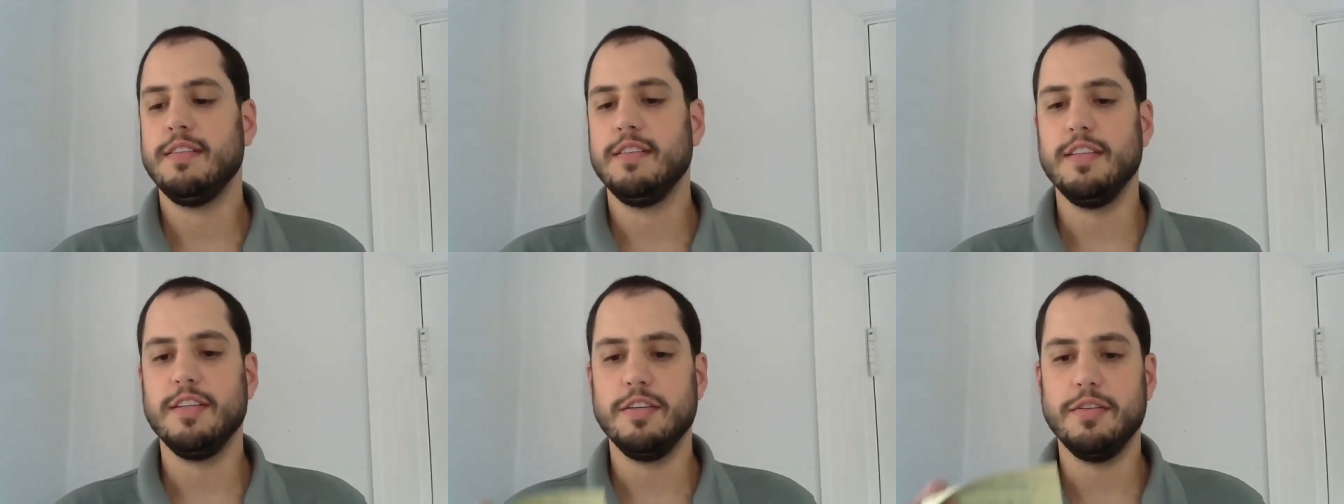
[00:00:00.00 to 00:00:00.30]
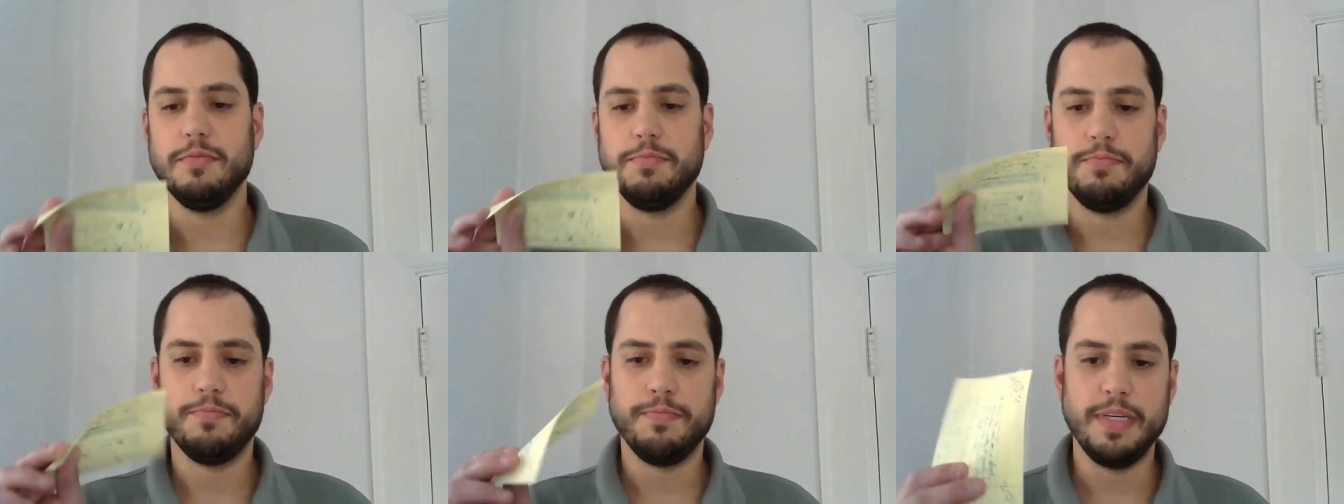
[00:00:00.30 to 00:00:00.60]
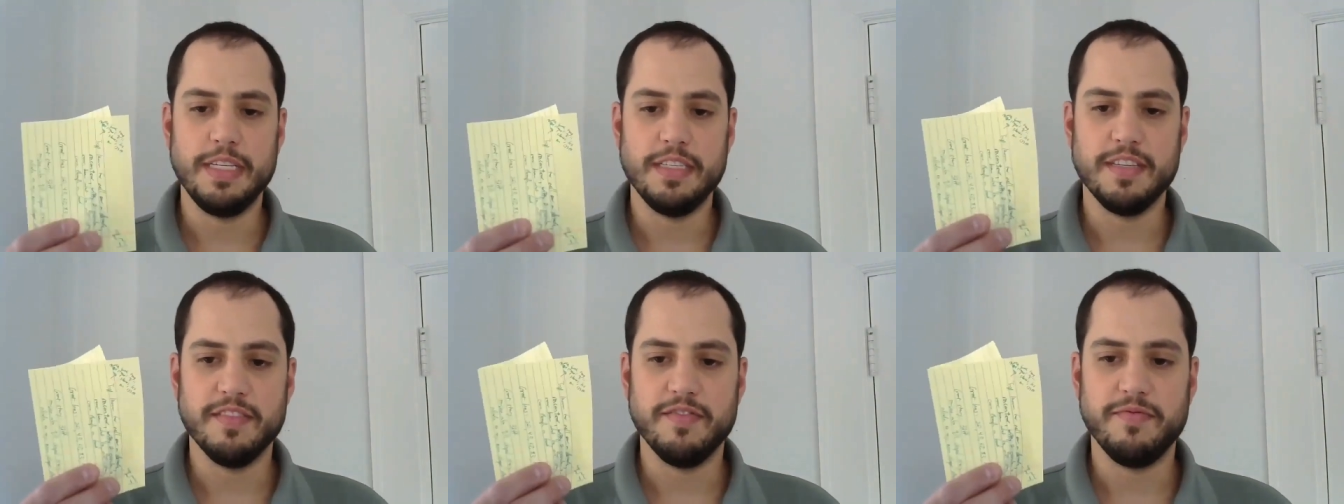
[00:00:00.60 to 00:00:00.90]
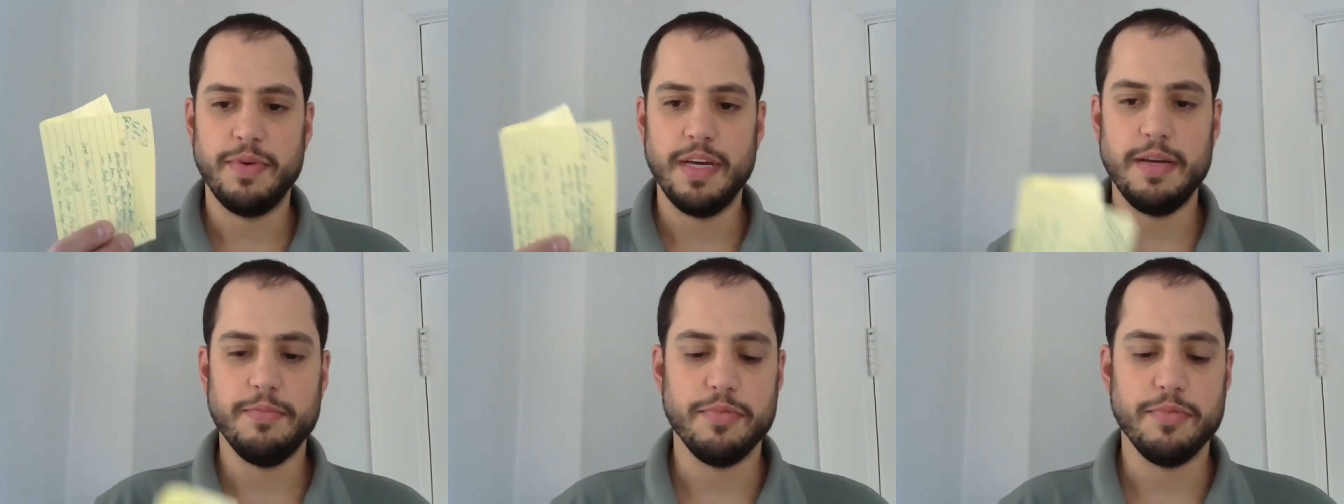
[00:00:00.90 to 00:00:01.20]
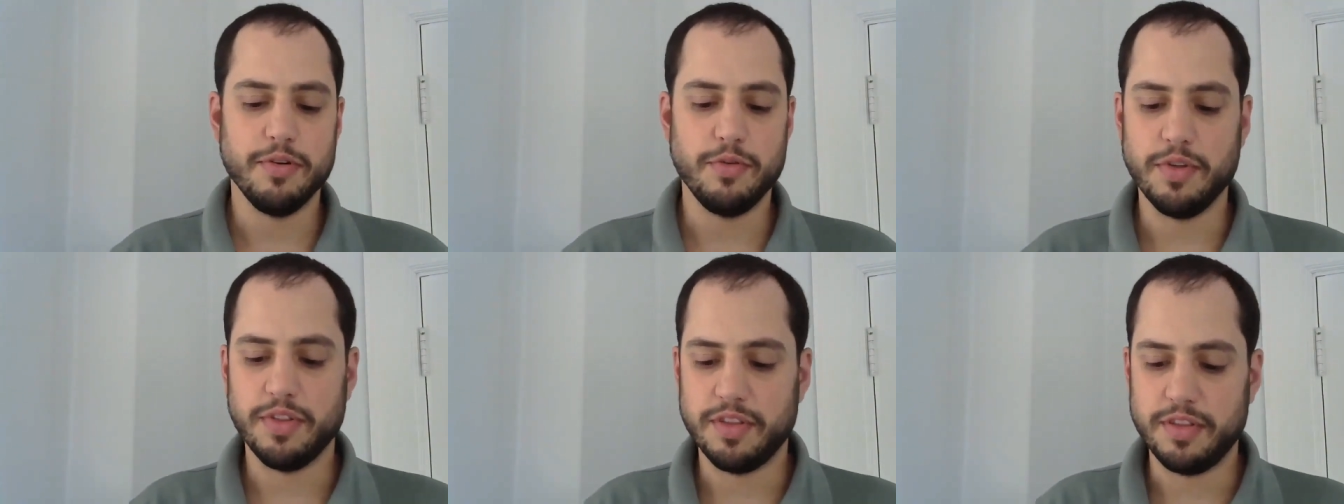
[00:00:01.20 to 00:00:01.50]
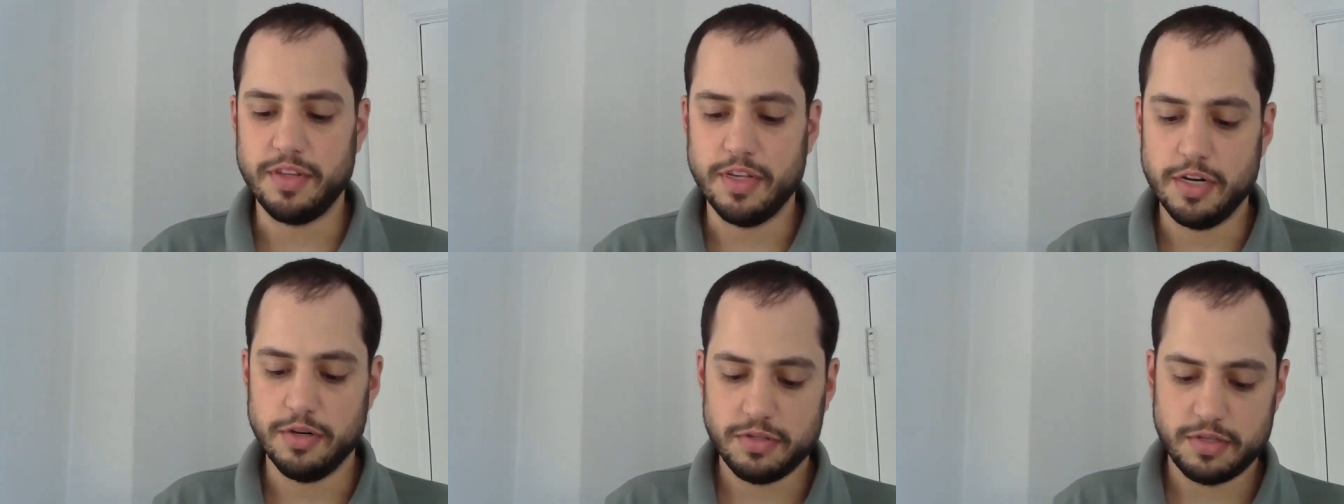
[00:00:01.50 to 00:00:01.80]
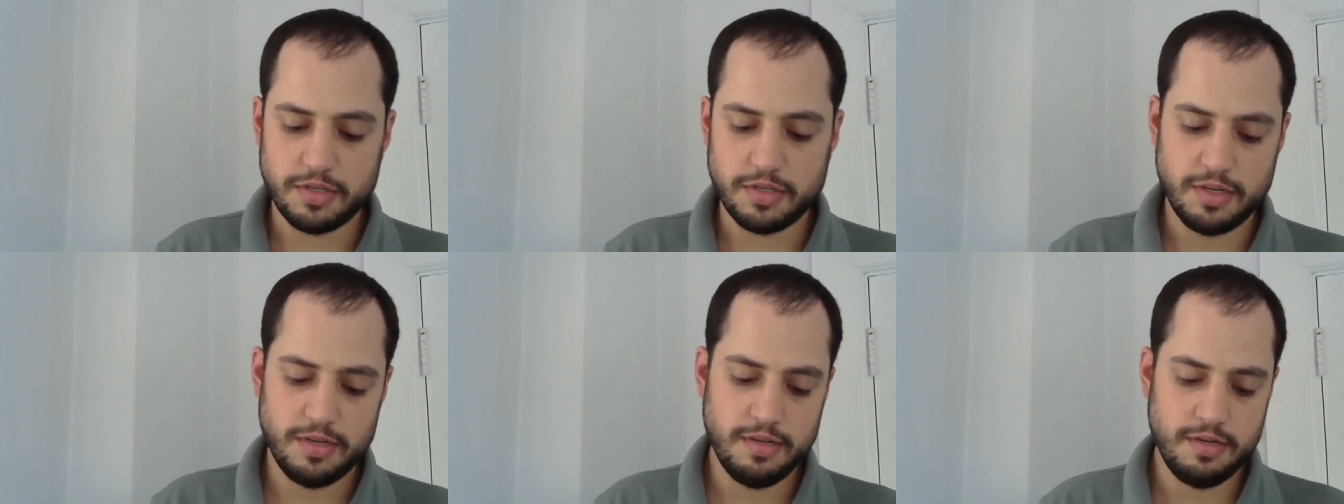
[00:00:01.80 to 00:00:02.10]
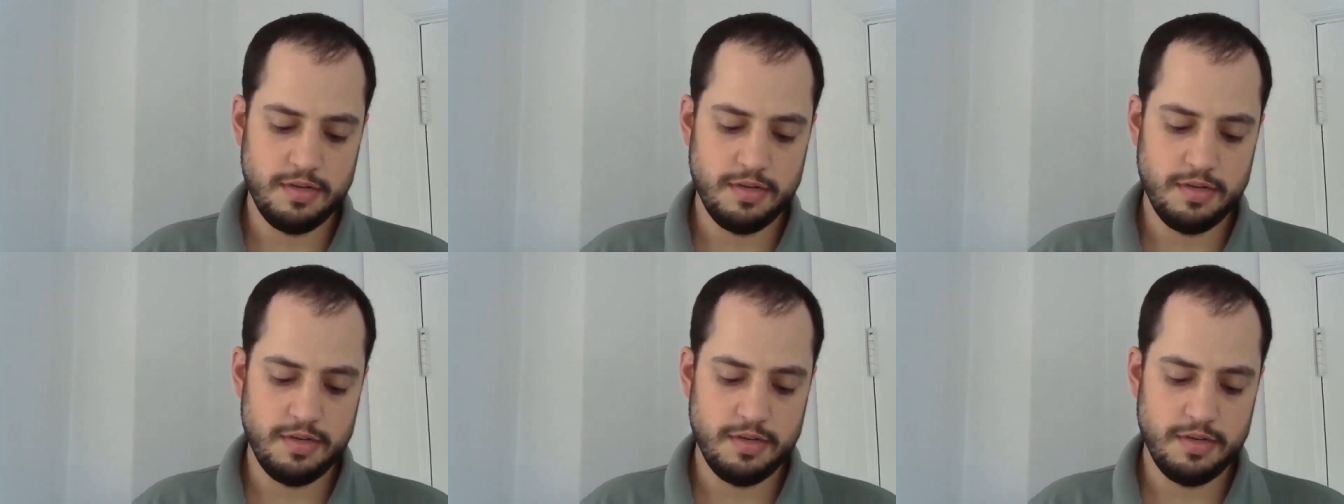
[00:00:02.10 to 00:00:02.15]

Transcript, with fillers: little piece of paper with notes